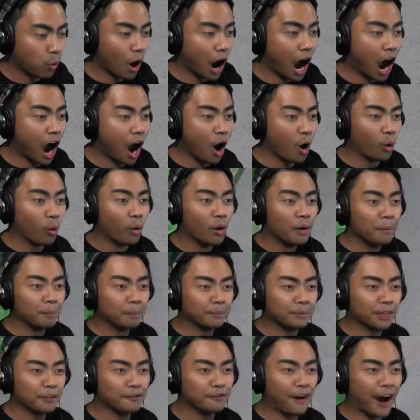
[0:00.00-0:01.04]
Whoa!
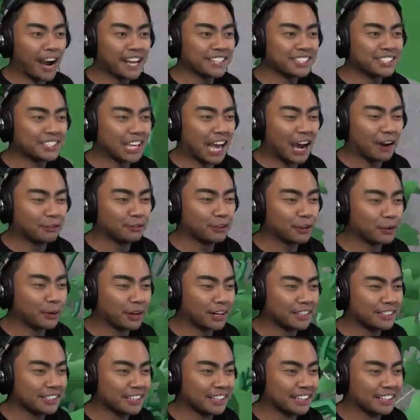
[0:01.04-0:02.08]
The vine Staff,
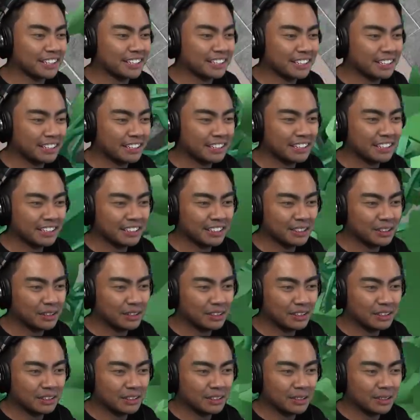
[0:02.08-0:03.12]
look what it did. Whoa,
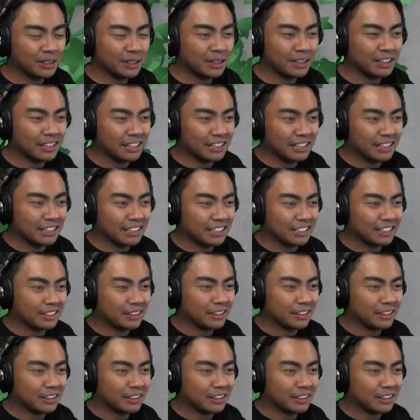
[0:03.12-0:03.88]
whoa, that's OP.